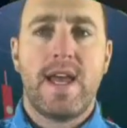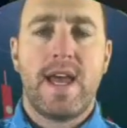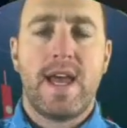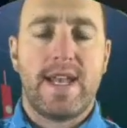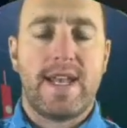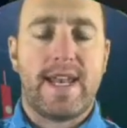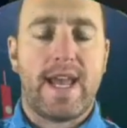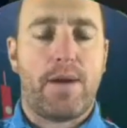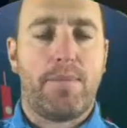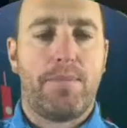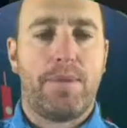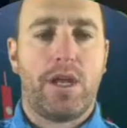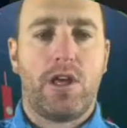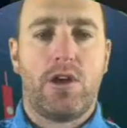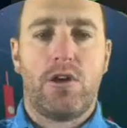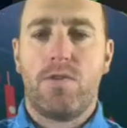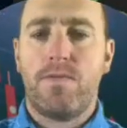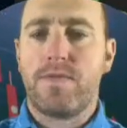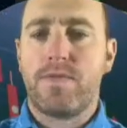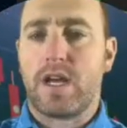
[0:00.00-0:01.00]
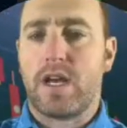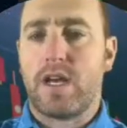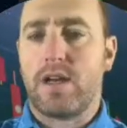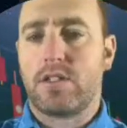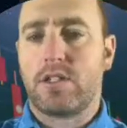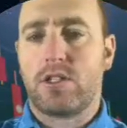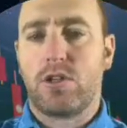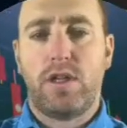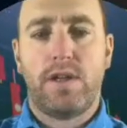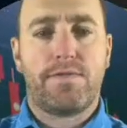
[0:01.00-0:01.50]
down below.
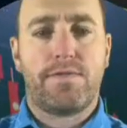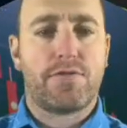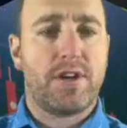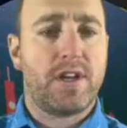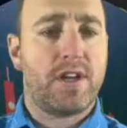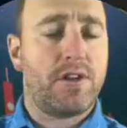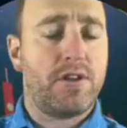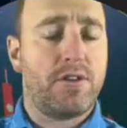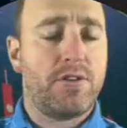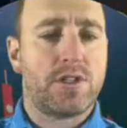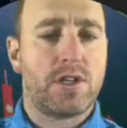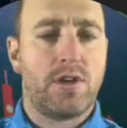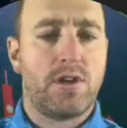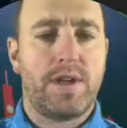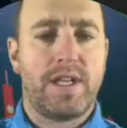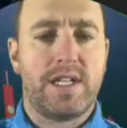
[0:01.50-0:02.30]
Totally free to do so.